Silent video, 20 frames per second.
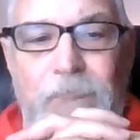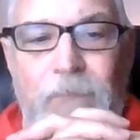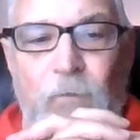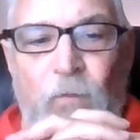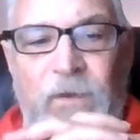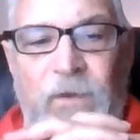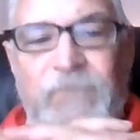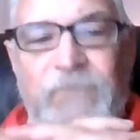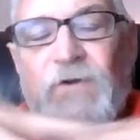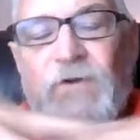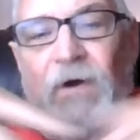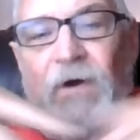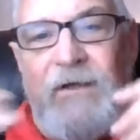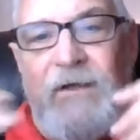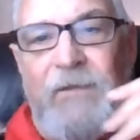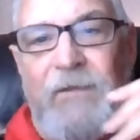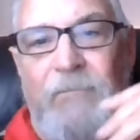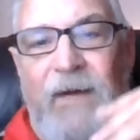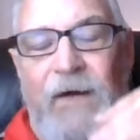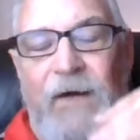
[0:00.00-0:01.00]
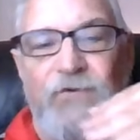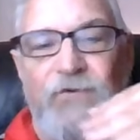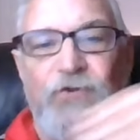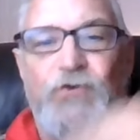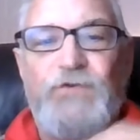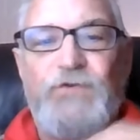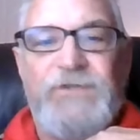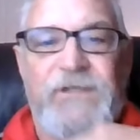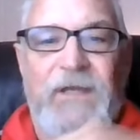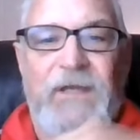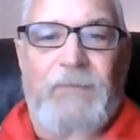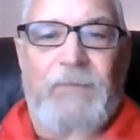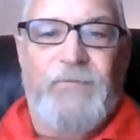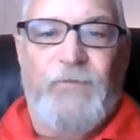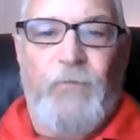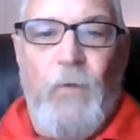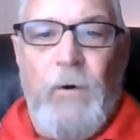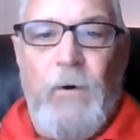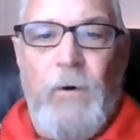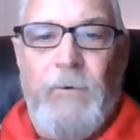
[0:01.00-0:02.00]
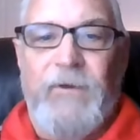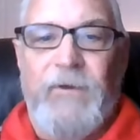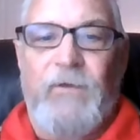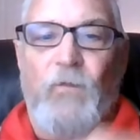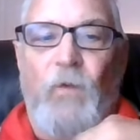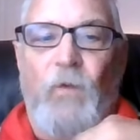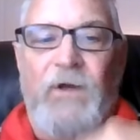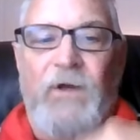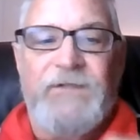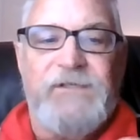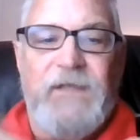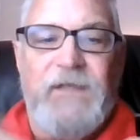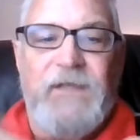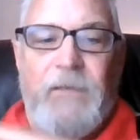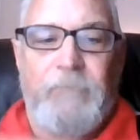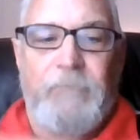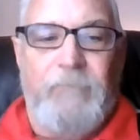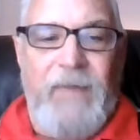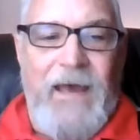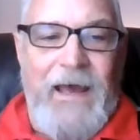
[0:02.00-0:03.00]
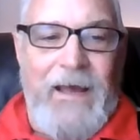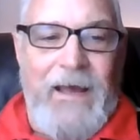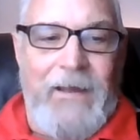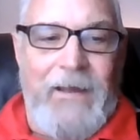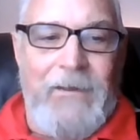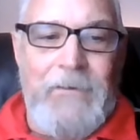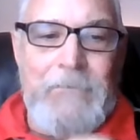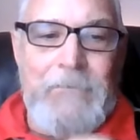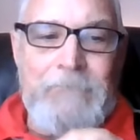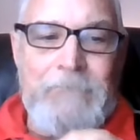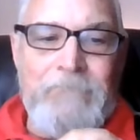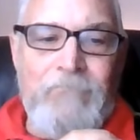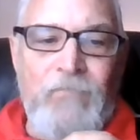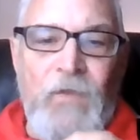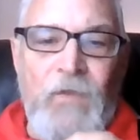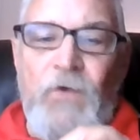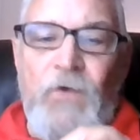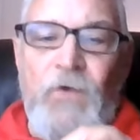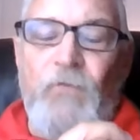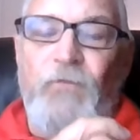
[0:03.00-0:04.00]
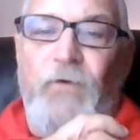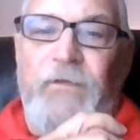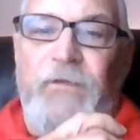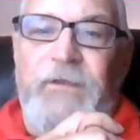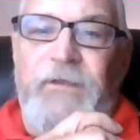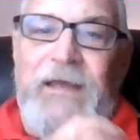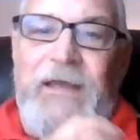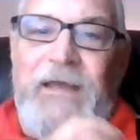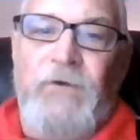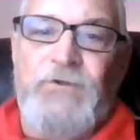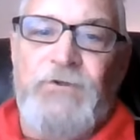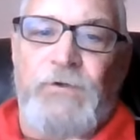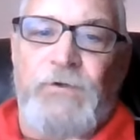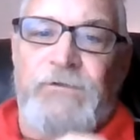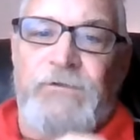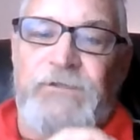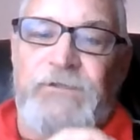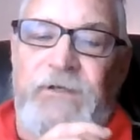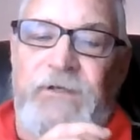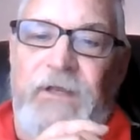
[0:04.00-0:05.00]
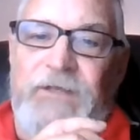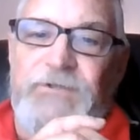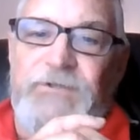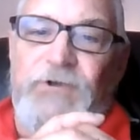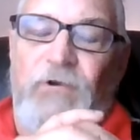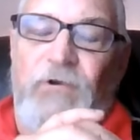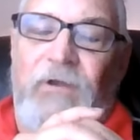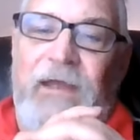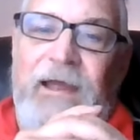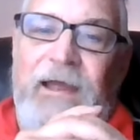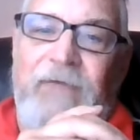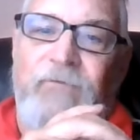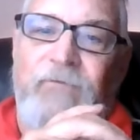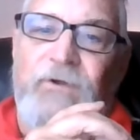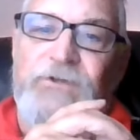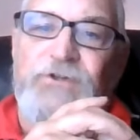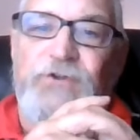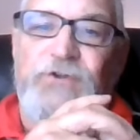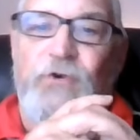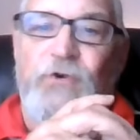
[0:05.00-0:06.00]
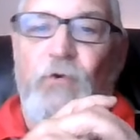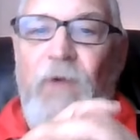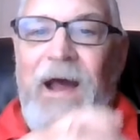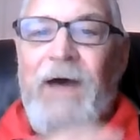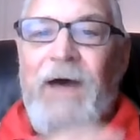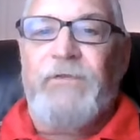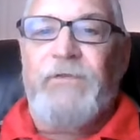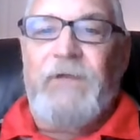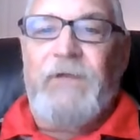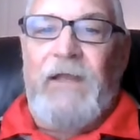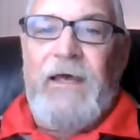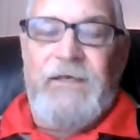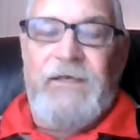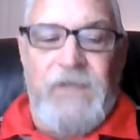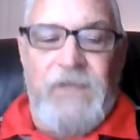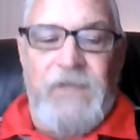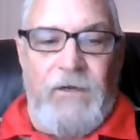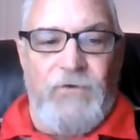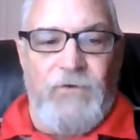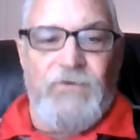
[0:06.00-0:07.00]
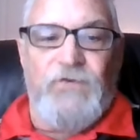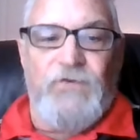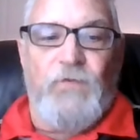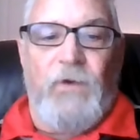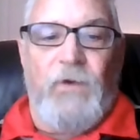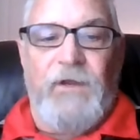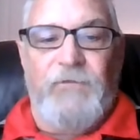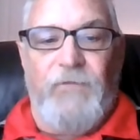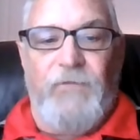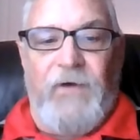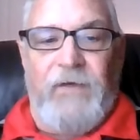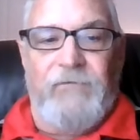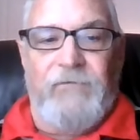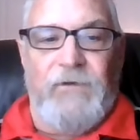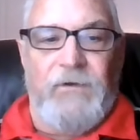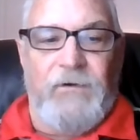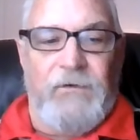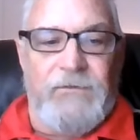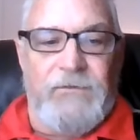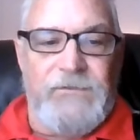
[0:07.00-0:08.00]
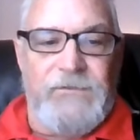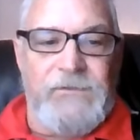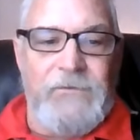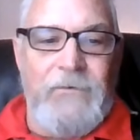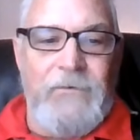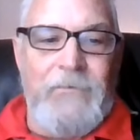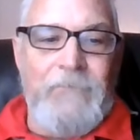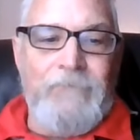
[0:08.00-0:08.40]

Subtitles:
We've talked about 2 steps forward and 1 step back for the Dow Jones Industrial Average throughout the last 125 years.